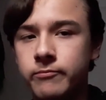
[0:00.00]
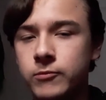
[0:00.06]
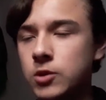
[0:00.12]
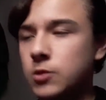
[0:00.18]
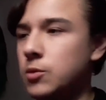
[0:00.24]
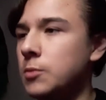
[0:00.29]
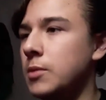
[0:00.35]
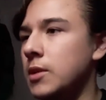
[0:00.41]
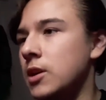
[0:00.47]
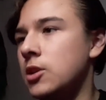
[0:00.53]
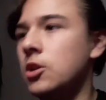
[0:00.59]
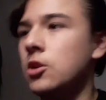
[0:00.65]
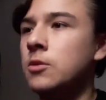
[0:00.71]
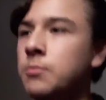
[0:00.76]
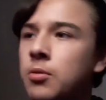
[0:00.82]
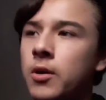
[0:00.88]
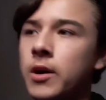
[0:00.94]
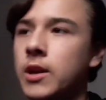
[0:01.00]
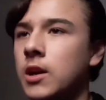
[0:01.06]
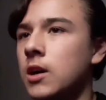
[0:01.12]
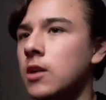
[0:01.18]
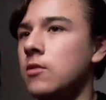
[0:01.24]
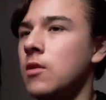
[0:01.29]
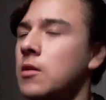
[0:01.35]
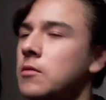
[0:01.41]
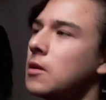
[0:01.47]
which would be a 2.0.
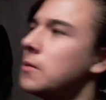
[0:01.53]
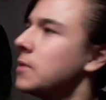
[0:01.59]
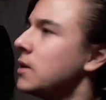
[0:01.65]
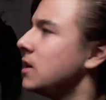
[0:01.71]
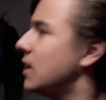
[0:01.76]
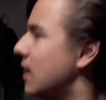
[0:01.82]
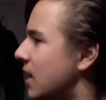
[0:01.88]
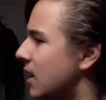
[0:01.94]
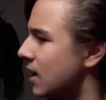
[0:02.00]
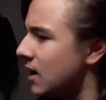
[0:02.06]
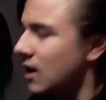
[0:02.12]
Well, I mean,